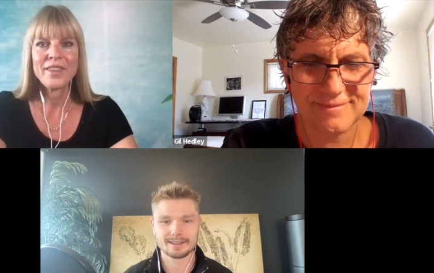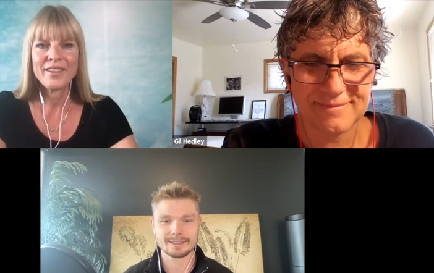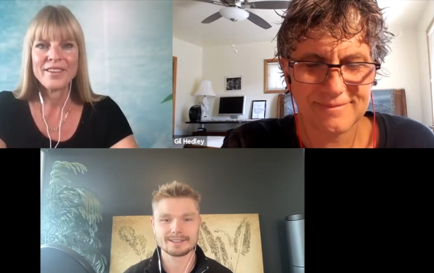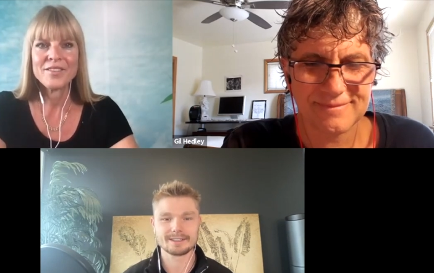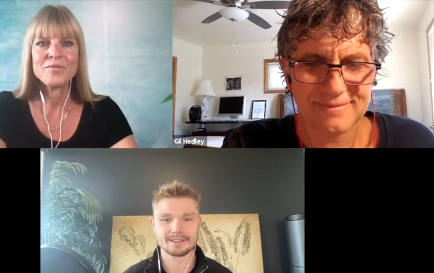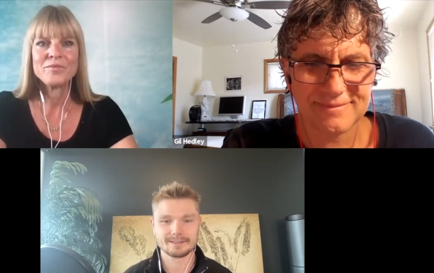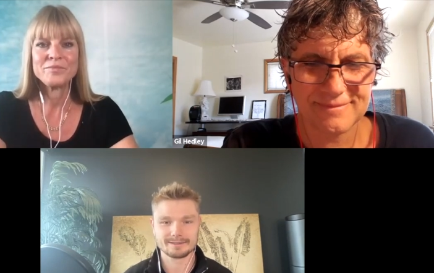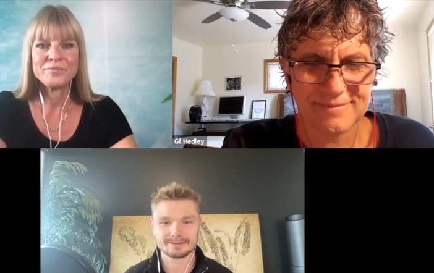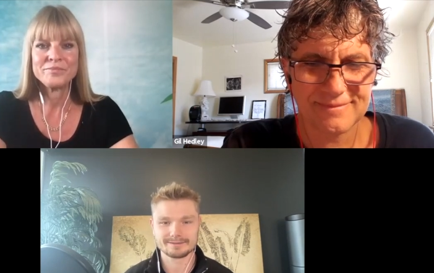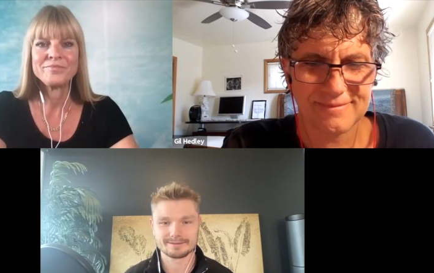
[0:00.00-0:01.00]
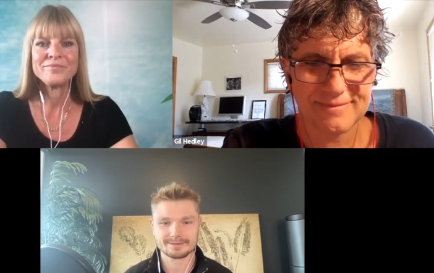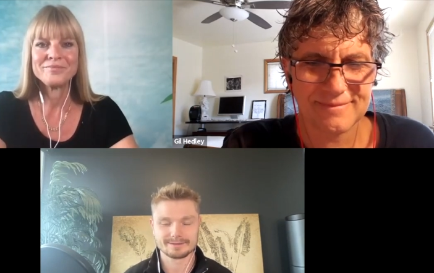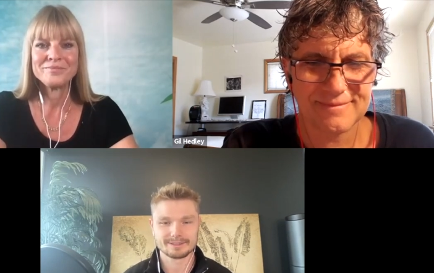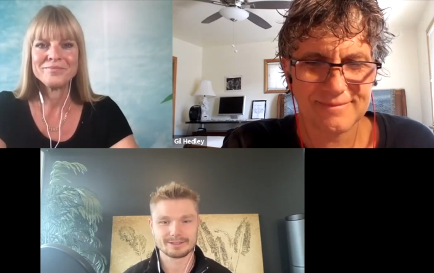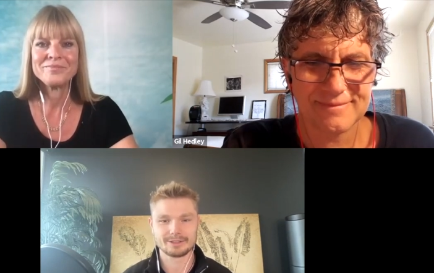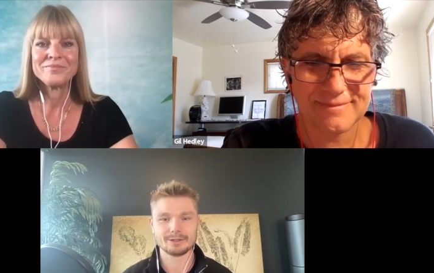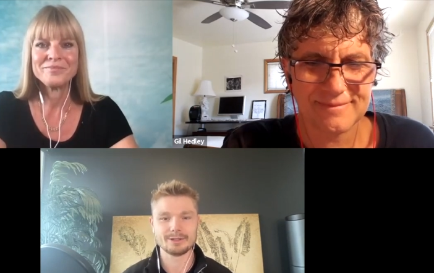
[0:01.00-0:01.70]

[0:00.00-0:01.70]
Speaker 1: listen to